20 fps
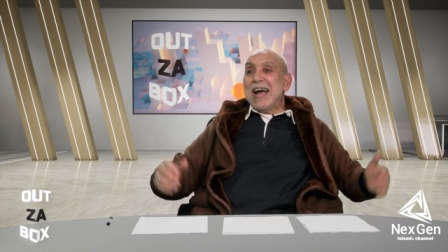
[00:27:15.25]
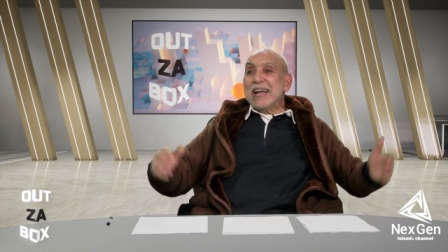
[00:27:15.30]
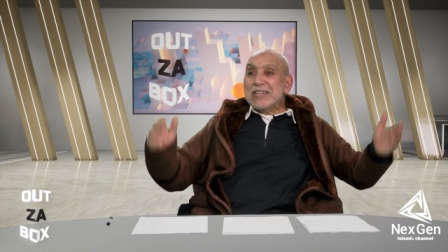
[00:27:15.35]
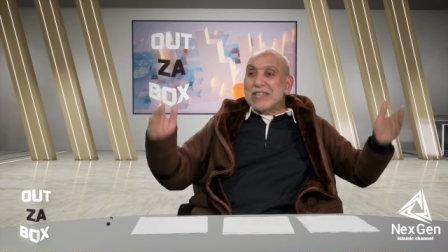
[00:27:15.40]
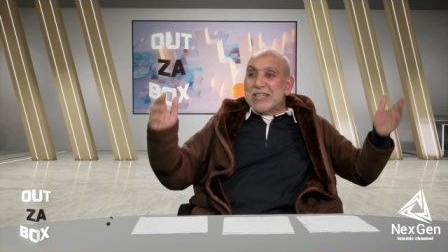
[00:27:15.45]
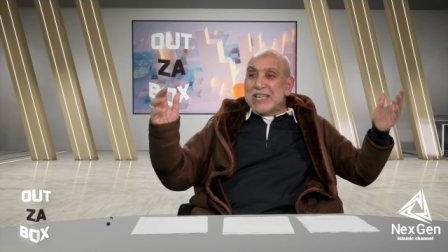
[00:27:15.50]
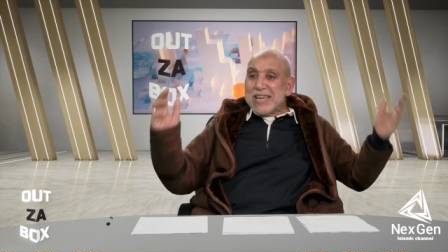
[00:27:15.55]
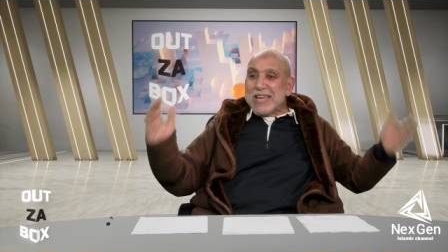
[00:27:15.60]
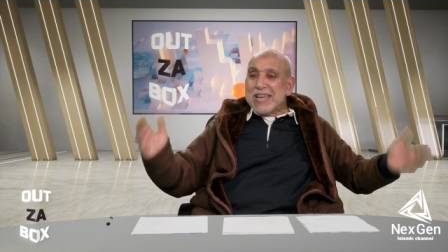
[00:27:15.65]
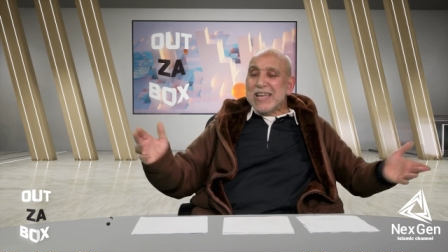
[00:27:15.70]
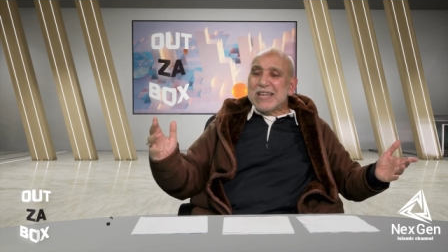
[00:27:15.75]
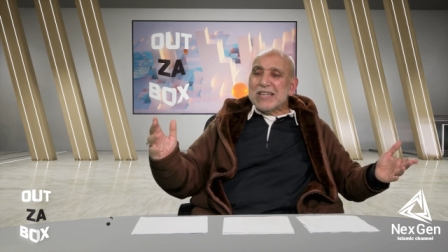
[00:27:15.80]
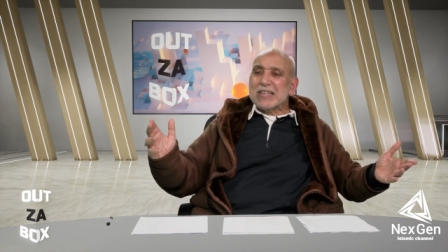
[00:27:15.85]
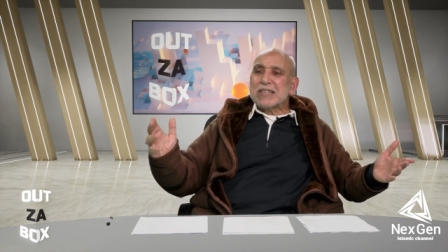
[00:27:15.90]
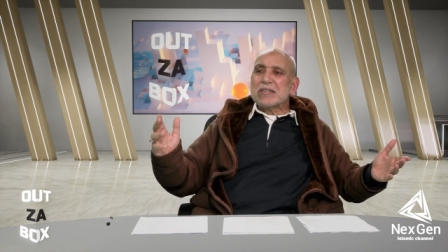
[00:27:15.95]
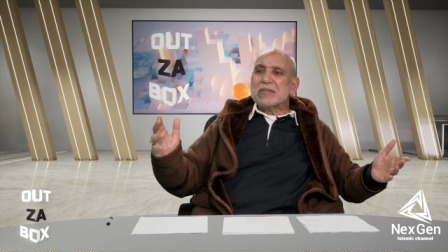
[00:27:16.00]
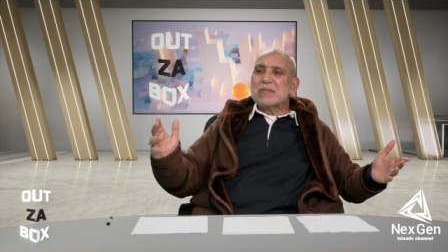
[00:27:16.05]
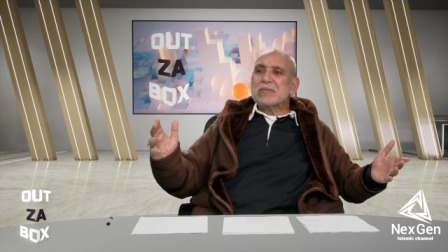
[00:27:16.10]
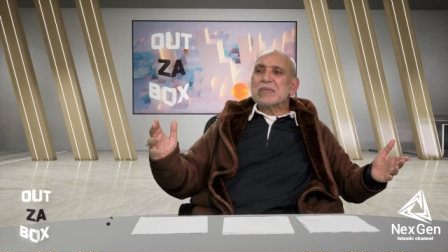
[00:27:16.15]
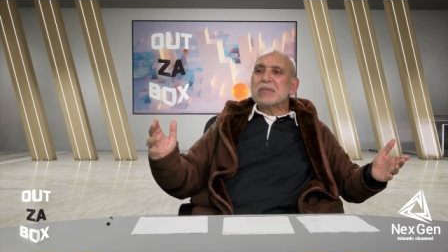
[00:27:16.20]
And
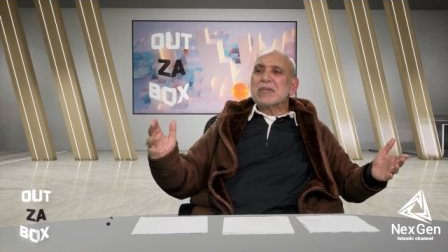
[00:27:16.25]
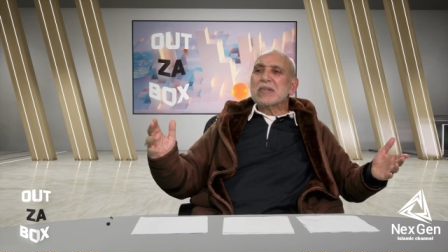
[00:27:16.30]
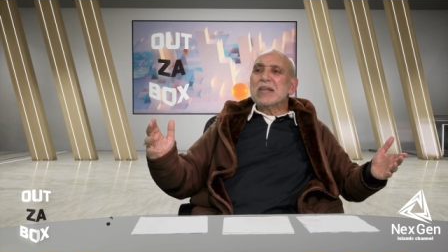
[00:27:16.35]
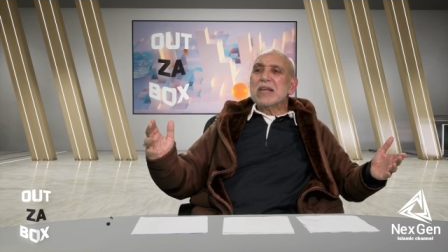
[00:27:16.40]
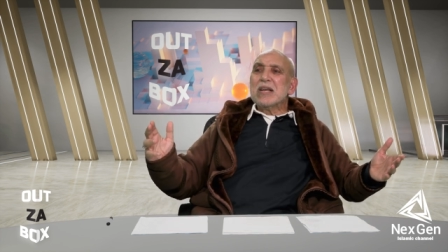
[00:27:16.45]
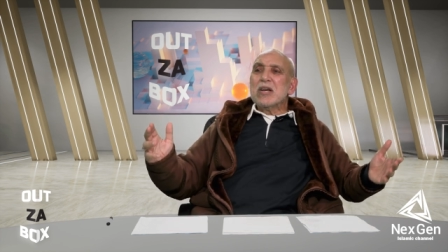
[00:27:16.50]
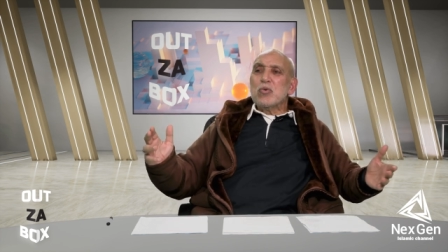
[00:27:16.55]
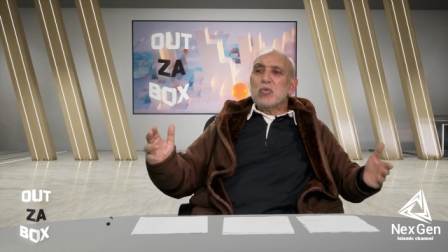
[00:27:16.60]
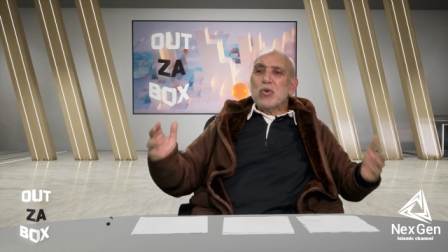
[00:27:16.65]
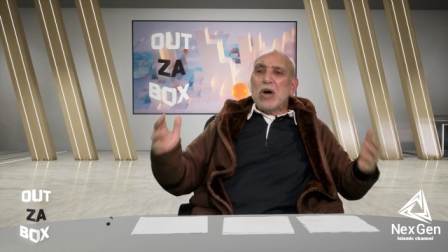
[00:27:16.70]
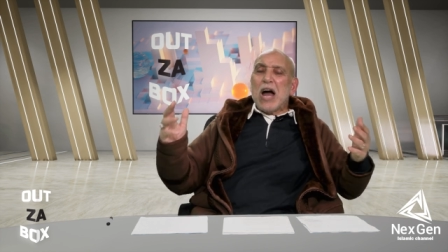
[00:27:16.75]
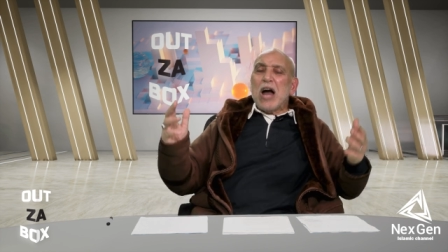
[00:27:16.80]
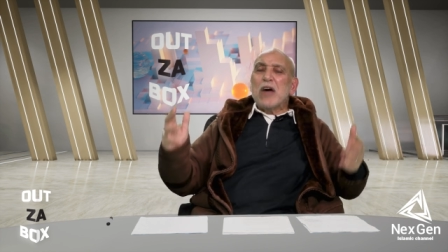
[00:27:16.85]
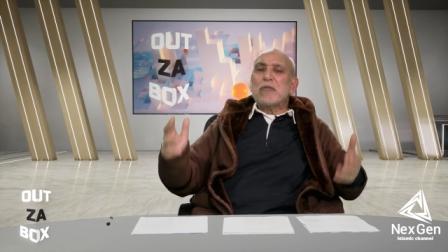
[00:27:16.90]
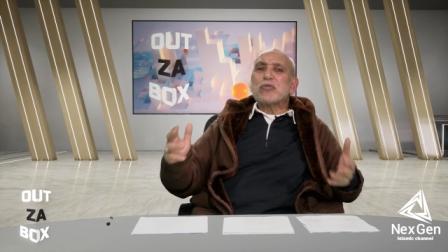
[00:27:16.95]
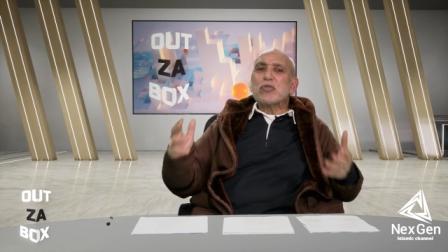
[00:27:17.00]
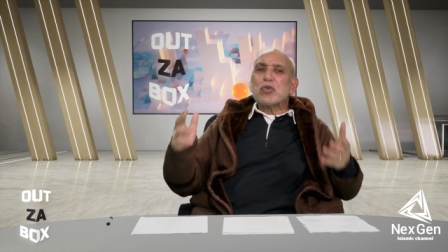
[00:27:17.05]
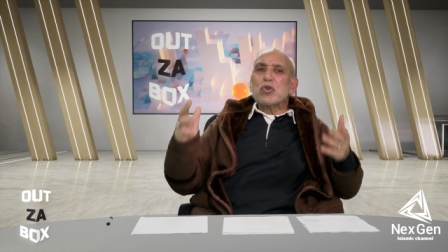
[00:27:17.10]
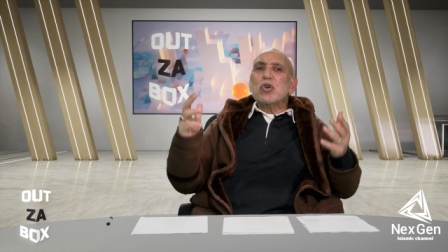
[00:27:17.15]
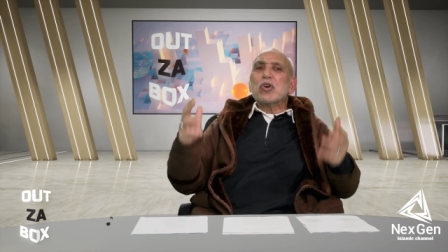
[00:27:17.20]
here, we
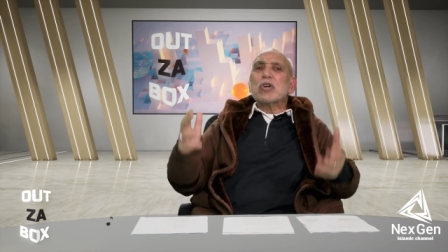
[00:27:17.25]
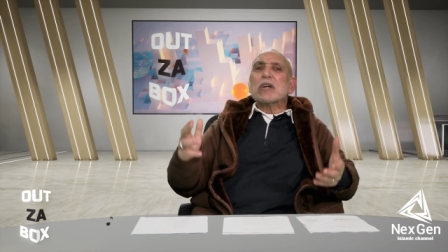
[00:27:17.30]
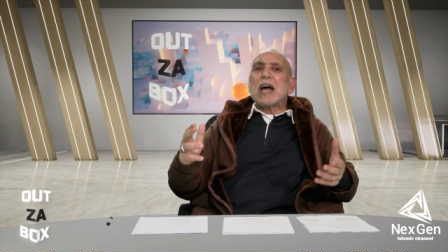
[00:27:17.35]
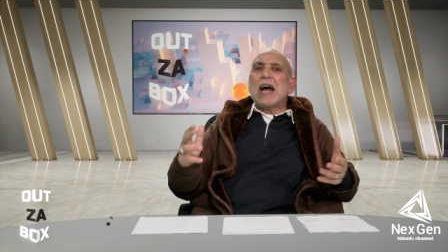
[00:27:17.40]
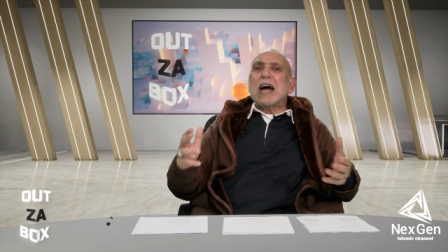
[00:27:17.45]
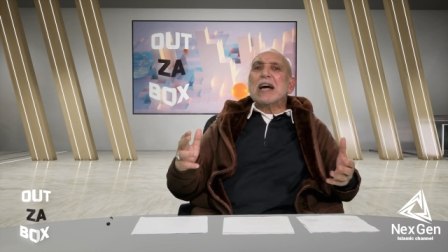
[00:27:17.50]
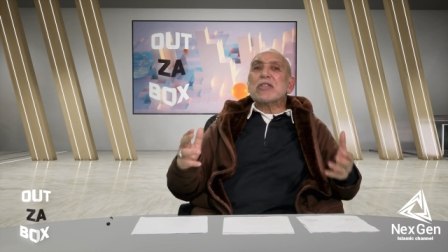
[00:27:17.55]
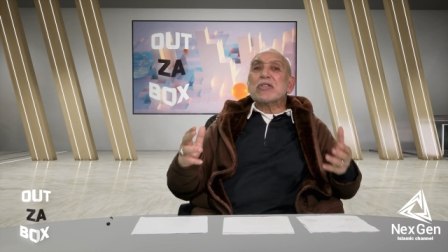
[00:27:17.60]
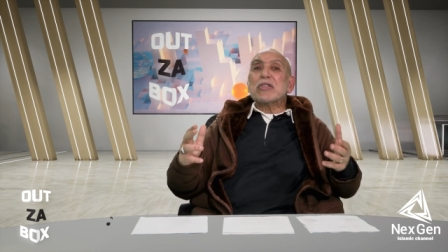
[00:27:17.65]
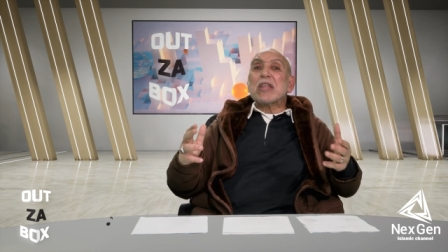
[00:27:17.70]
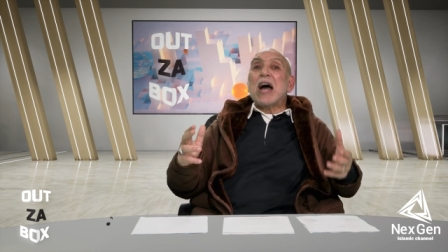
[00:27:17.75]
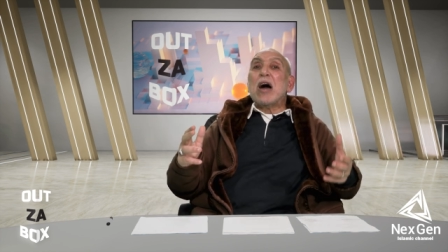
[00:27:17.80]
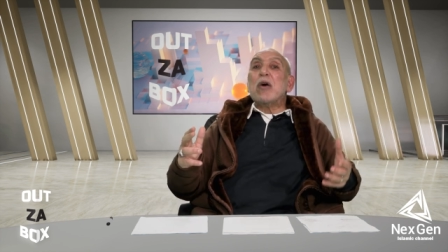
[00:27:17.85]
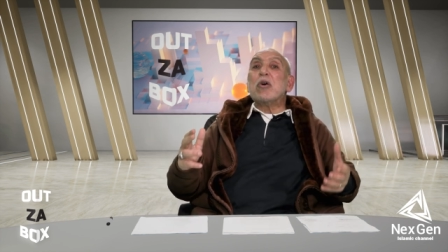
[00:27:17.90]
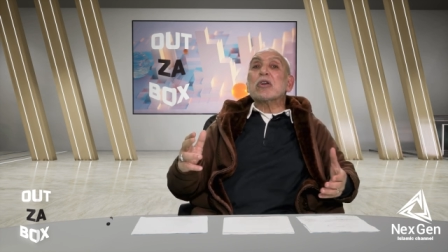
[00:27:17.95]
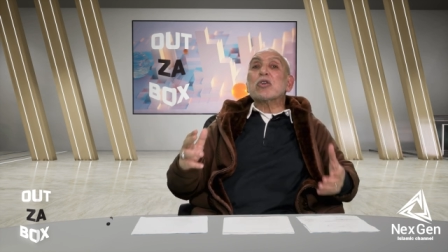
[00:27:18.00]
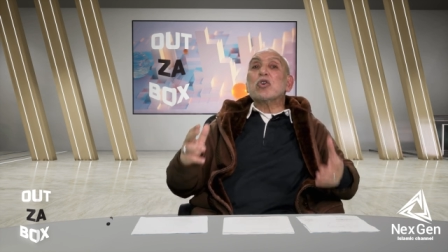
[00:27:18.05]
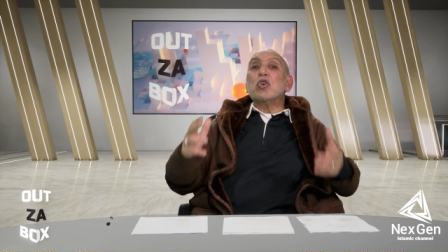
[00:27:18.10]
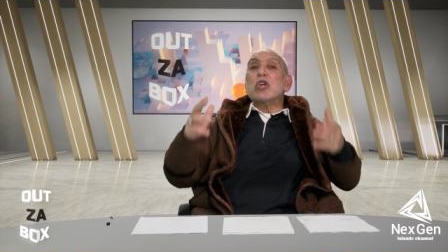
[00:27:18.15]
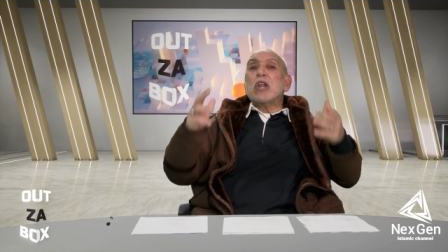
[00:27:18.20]
have to look at
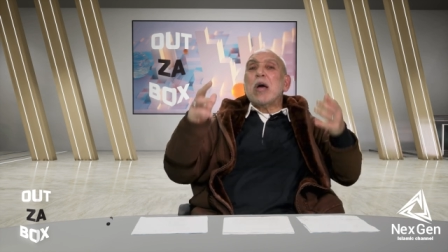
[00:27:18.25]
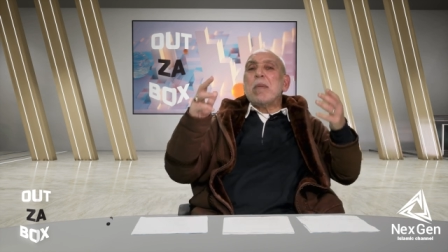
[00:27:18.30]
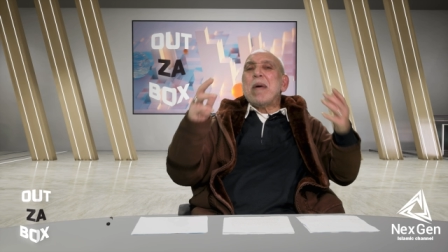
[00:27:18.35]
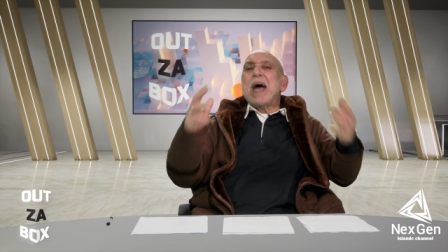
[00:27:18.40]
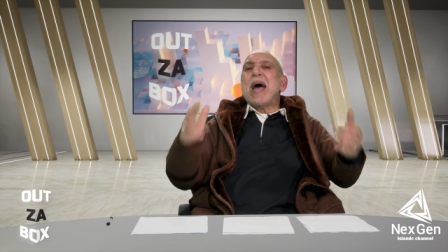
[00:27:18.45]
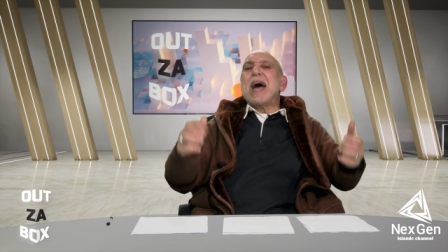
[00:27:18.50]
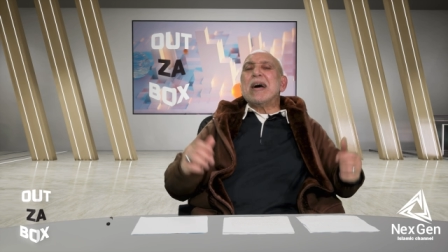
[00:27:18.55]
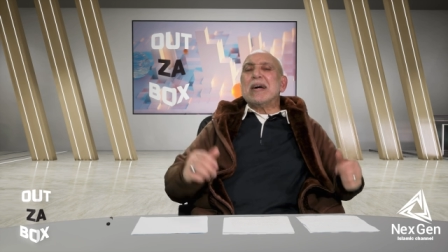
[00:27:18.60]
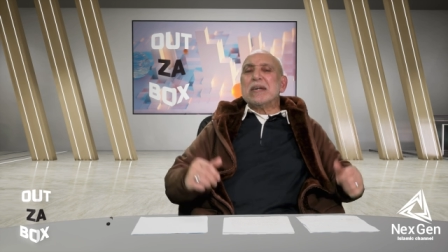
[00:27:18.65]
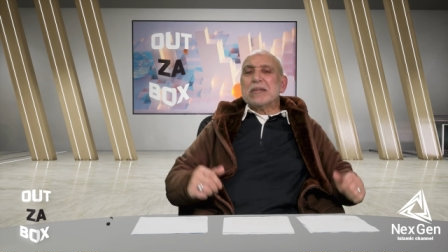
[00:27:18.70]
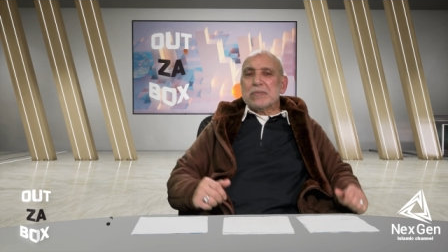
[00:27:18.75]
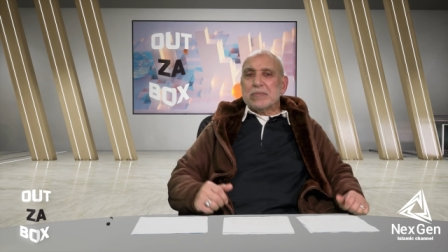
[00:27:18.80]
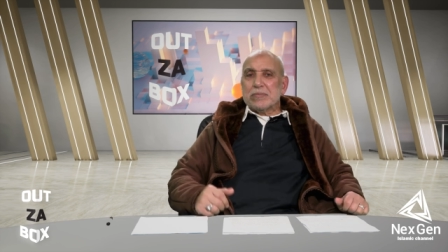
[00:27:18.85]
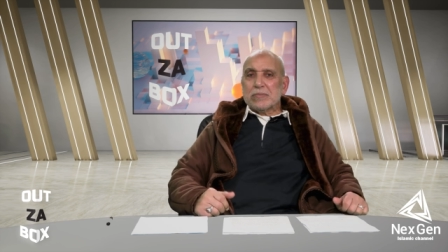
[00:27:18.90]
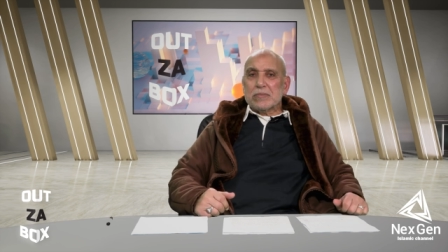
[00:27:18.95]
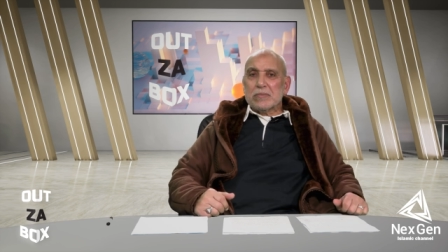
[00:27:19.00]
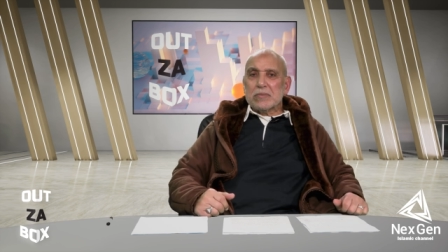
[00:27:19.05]
our ulama